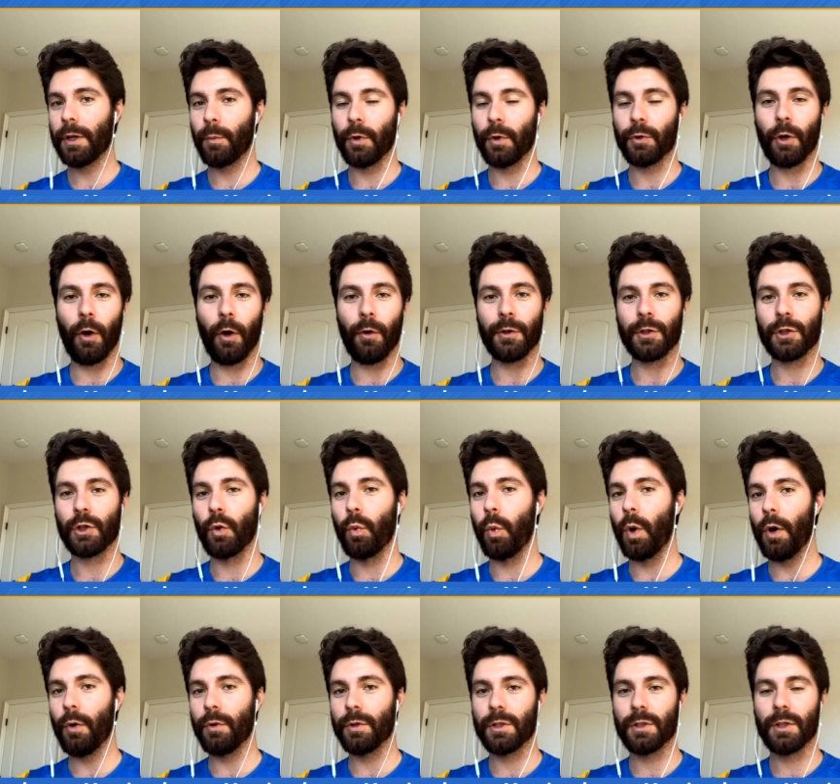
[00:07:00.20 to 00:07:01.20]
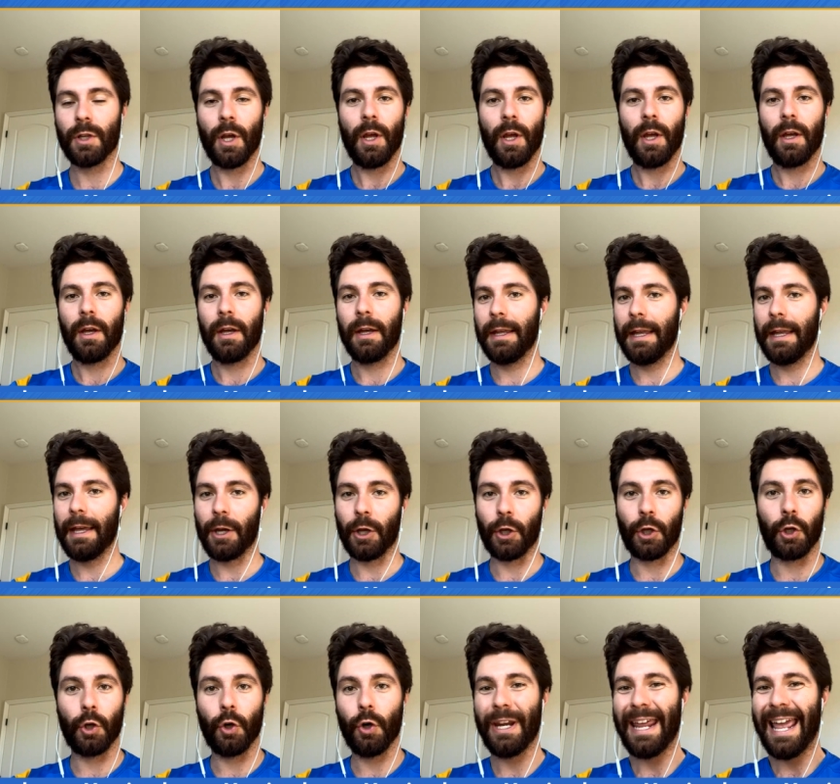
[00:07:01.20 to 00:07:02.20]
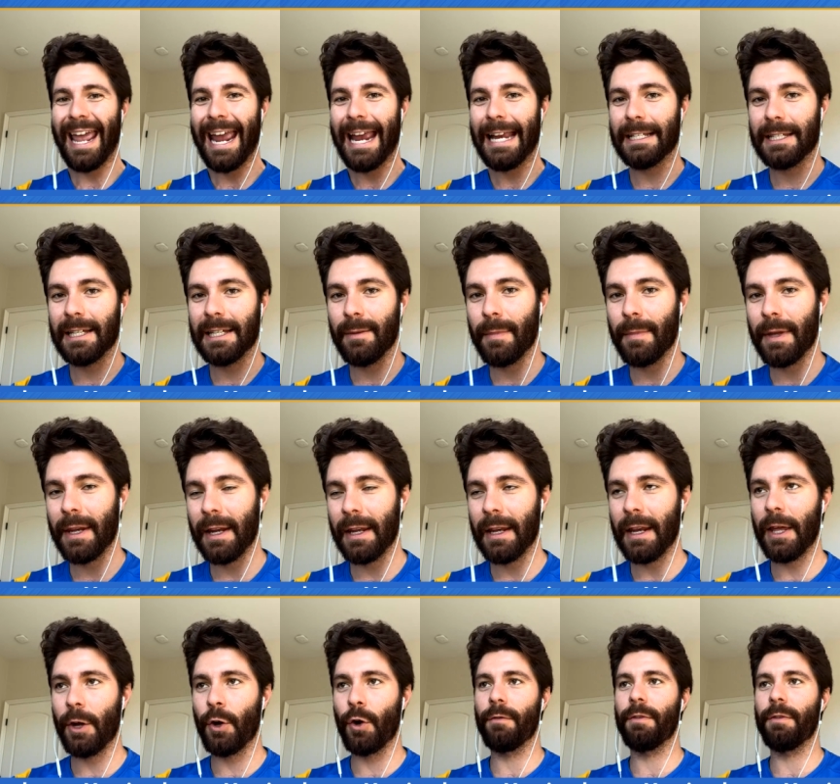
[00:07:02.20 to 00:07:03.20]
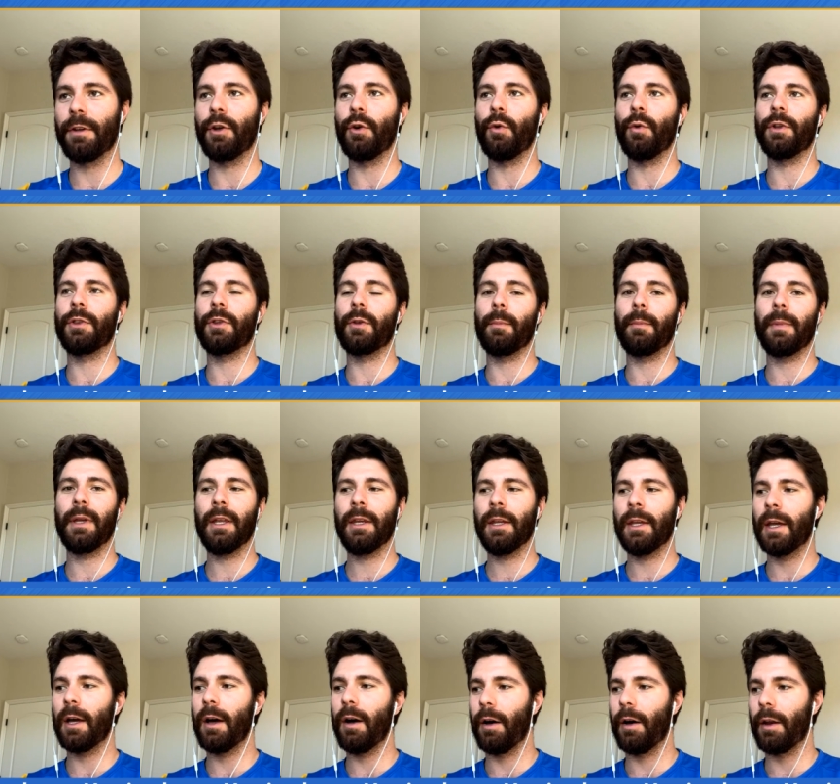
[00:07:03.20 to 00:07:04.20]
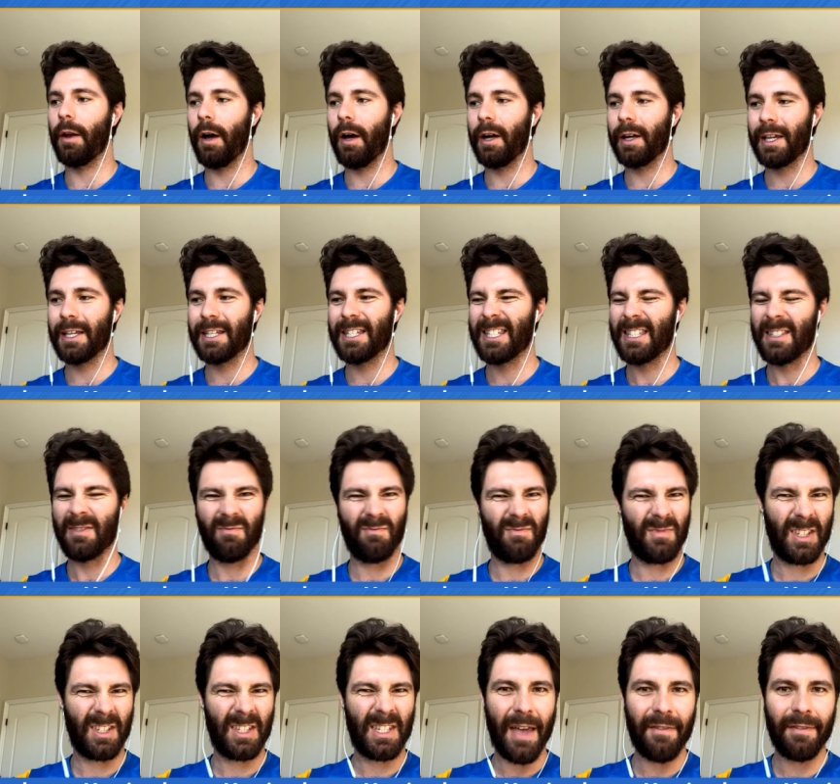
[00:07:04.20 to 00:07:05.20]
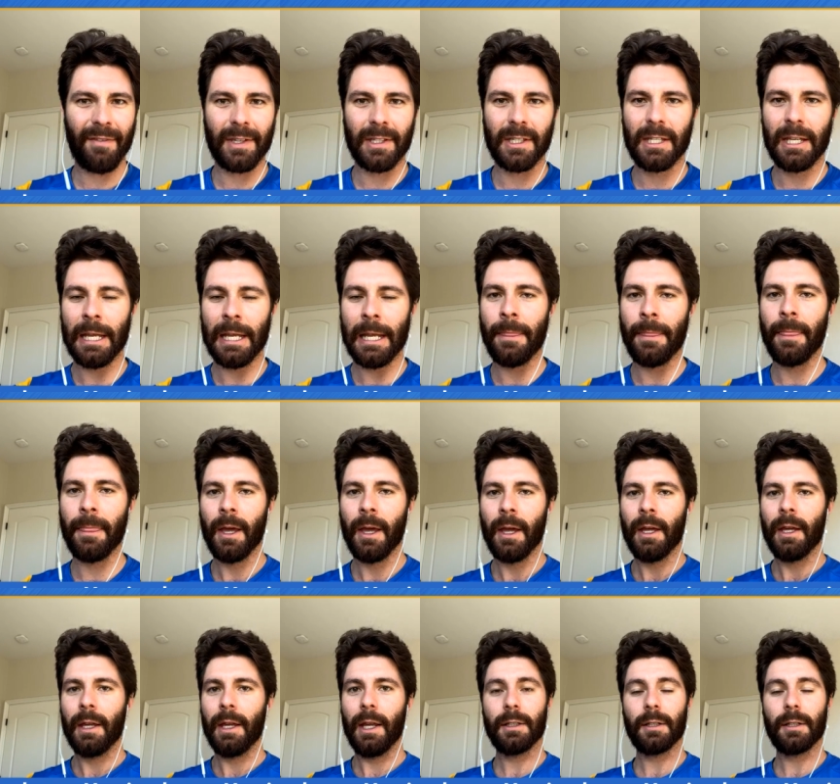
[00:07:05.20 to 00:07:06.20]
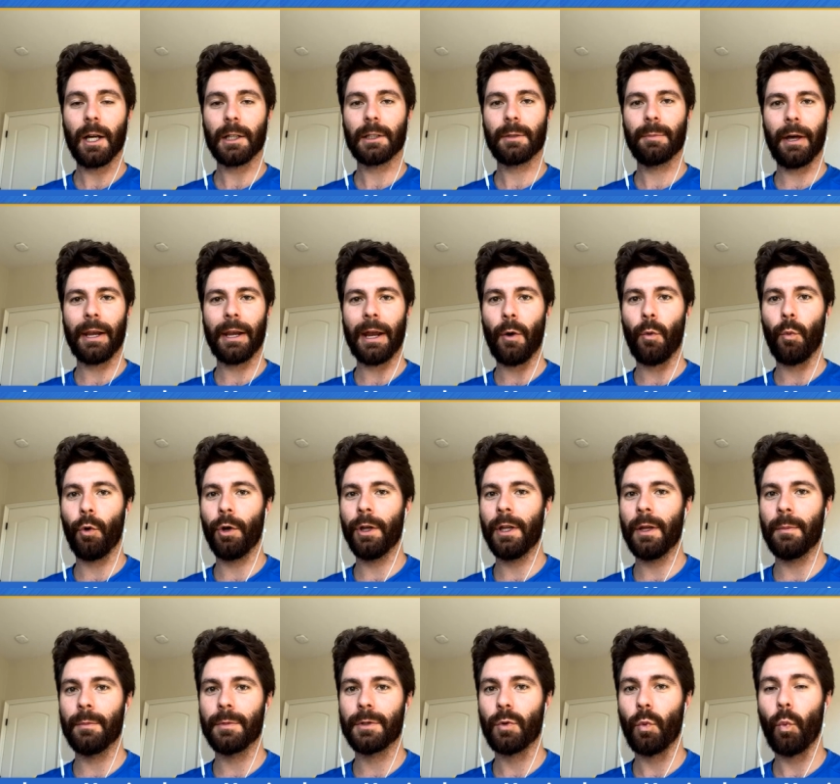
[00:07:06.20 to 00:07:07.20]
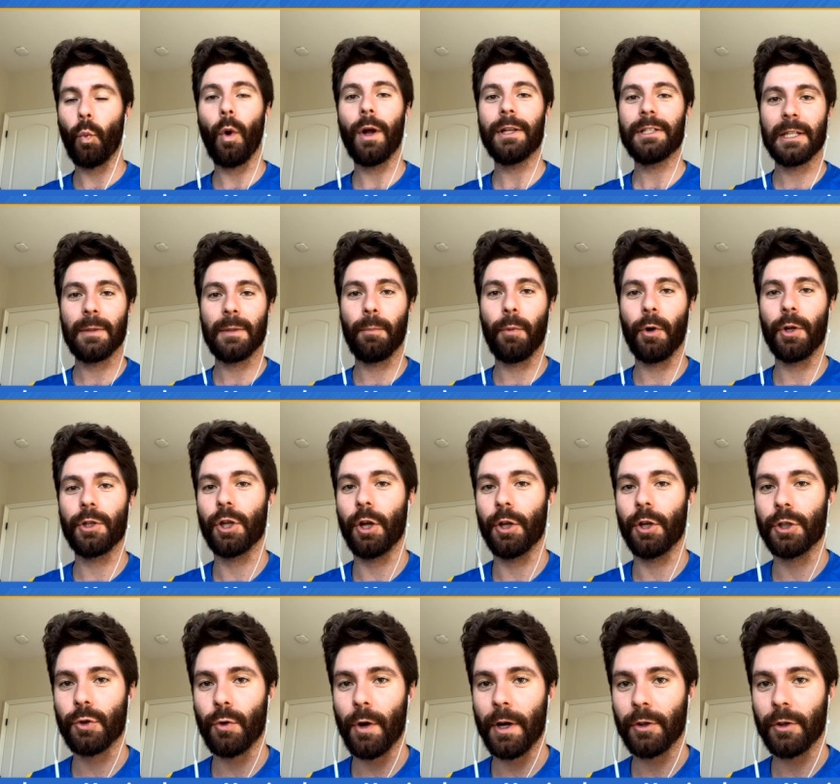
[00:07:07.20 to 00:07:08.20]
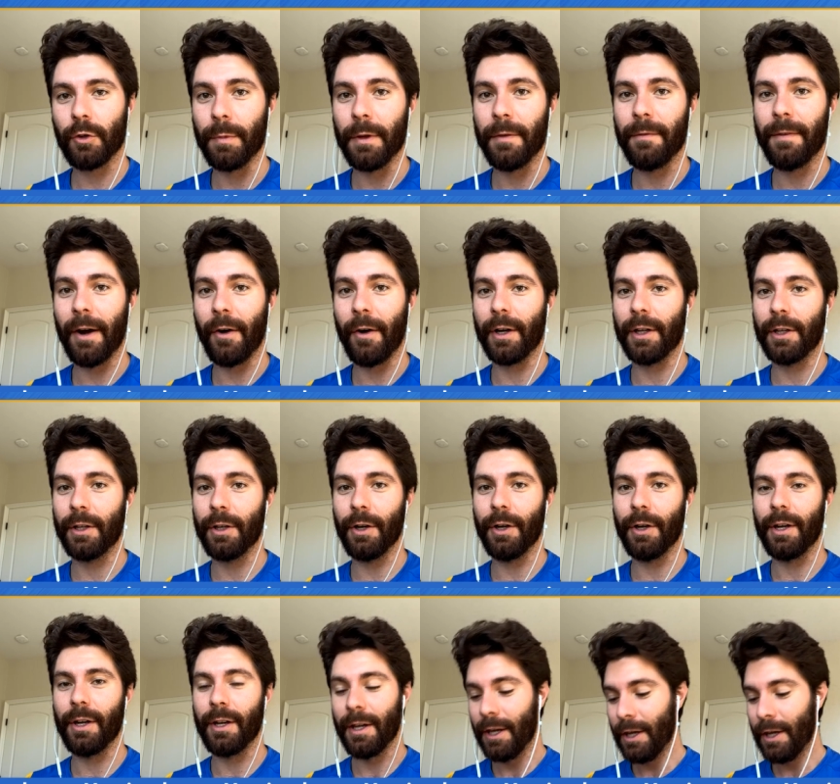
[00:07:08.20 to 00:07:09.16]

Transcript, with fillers: with all his quotes, he had a good 18 minute interview with the media on August 17th, he talks about how Williams, once he puts on strength, will be very good.